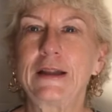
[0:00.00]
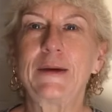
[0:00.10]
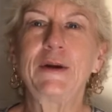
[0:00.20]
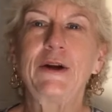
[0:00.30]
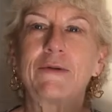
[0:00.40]

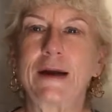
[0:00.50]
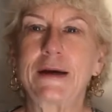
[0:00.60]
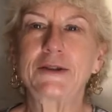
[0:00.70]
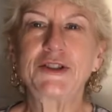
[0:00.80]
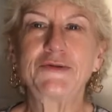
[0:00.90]
Let me know what
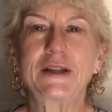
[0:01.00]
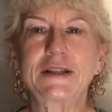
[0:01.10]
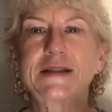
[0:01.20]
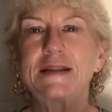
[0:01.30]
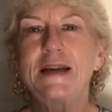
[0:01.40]
else you
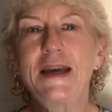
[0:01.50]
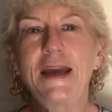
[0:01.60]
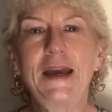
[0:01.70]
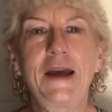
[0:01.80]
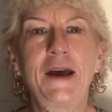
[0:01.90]
want to
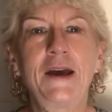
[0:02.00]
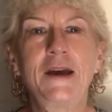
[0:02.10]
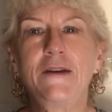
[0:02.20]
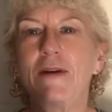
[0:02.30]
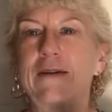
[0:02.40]
see.
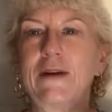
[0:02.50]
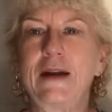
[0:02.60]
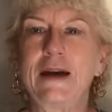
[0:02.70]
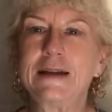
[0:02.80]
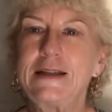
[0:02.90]
If you have
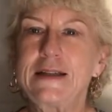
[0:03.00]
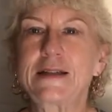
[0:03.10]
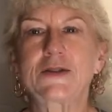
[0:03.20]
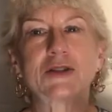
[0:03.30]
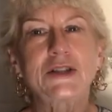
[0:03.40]
any
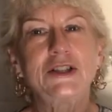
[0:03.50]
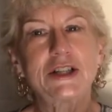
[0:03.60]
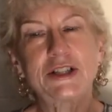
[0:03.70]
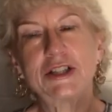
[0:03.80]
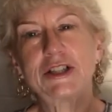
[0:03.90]
ideas or
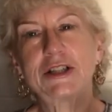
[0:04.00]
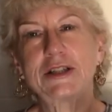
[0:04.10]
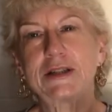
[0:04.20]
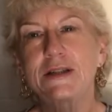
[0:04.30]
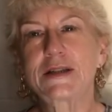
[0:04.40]

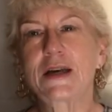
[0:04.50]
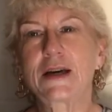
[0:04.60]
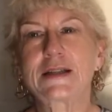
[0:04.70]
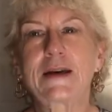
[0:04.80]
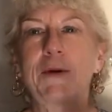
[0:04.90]
suggestions,
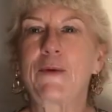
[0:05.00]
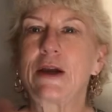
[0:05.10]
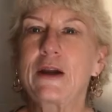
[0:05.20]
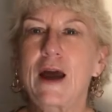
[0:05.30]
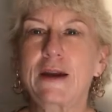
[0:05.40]
uh, tell me what
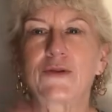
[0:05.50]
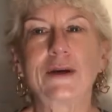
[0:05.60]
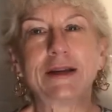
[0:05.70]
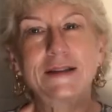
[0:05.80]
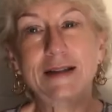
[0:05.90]
you liked,
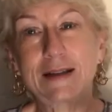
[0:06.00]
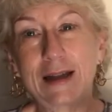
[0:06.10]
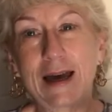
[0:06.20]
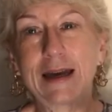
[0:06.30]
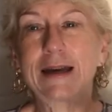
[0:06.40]
what you didn't
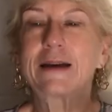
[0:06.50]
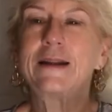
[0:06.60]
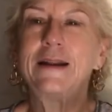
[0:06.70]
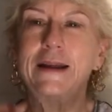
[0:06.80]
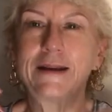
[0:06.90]
like,
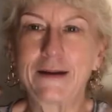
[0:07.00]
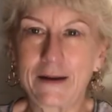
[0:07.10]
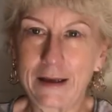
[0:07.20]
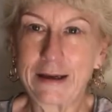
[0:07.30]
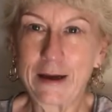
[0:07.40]
and then
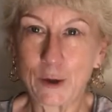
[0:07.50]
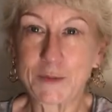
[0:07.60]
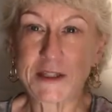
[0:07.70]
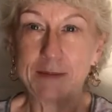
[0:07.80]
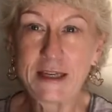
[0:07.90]
it
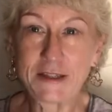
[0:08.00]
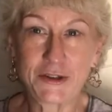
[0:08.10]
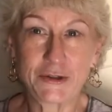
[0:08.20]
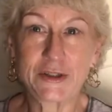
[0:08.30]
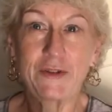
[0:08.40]
helps me
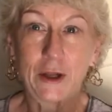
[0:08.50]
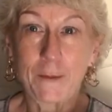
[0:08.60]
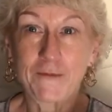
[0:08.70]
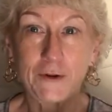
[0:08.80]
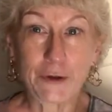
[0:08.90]
to
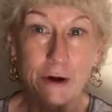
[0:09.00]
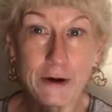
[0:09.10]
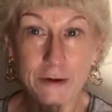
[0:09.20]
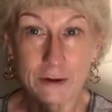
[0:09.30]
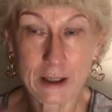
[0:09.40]
develop further,
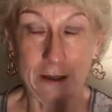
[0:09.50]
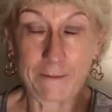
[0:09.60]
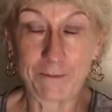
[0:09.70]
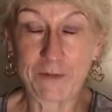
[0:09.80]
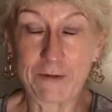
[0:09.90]

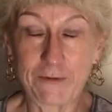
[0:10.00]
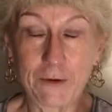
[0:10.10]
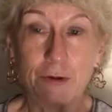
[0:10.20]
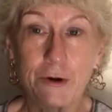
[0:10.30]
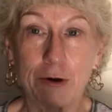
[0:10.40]
um,
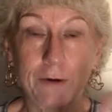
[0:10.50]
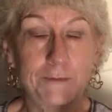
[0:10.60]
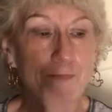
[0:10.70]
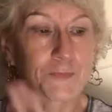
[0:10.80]
further.